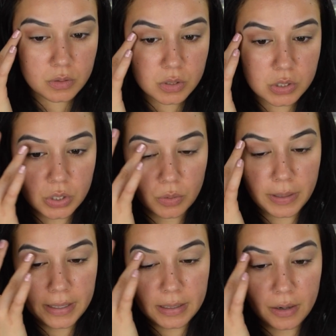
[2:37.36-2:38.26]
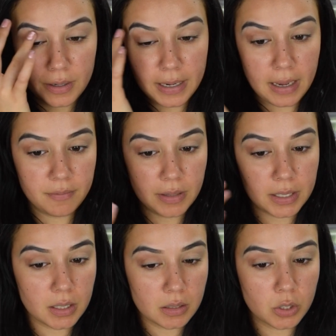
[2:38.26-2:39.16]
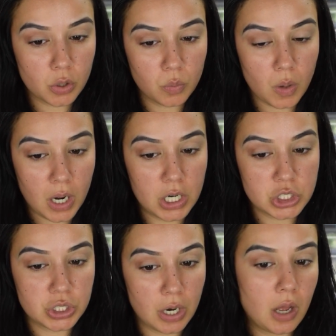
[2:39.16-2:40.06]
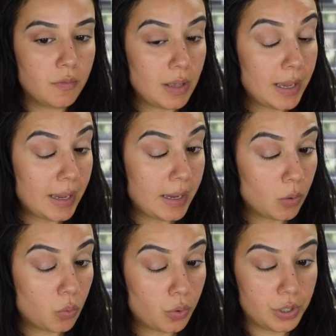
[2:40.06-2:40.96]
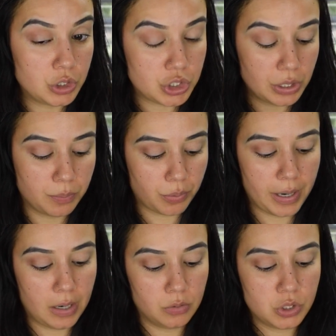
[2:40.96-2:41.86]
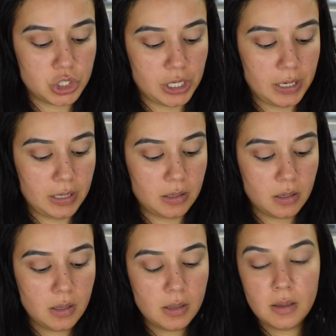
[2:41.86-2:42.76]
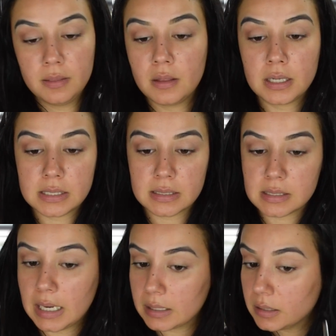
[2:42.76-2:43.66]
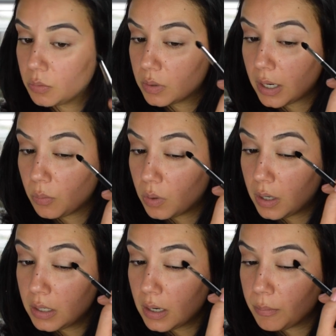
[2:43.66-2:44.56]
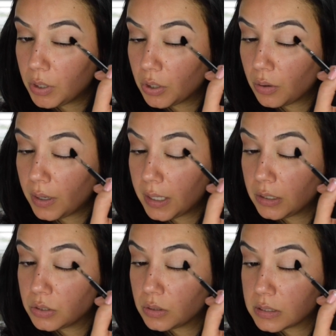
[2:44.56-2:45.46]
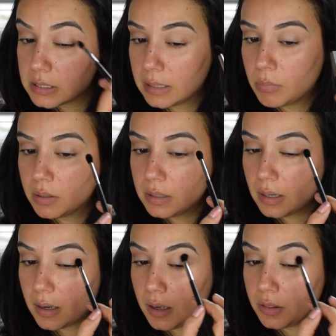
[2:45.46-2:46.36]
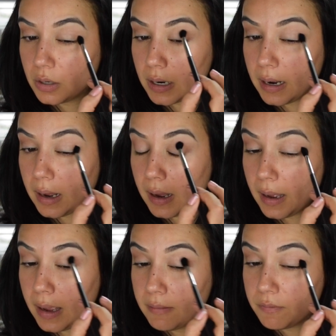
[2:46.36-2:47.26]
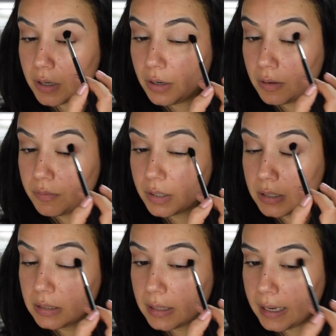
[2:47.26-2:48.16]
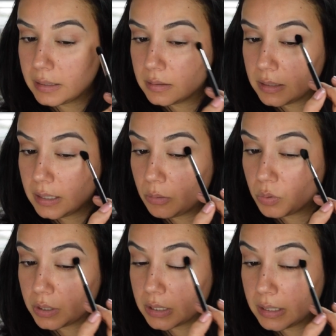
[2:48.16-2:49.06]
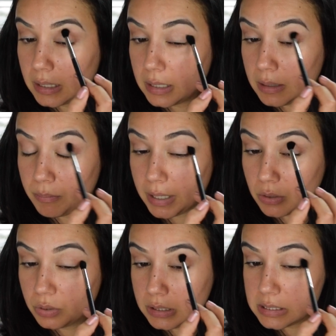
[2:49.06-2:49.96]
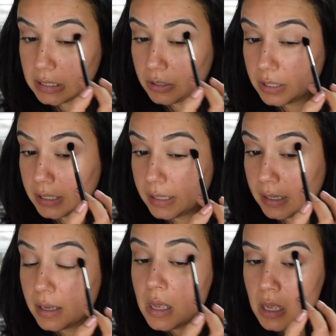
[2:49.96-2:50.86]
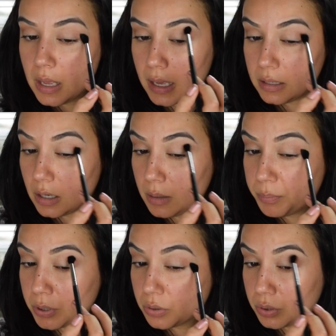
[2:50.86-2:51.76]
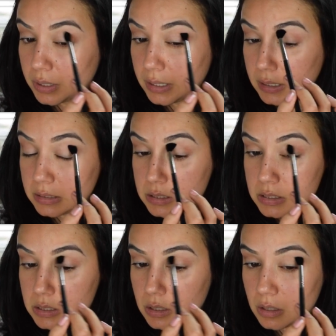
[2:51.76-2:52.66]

So right now I have like a little wash of a orangey brown shade. That is exactly what I want. I'm going to go ahead and do the same on the other eye, very lightly, working it in my crease area and upper crease,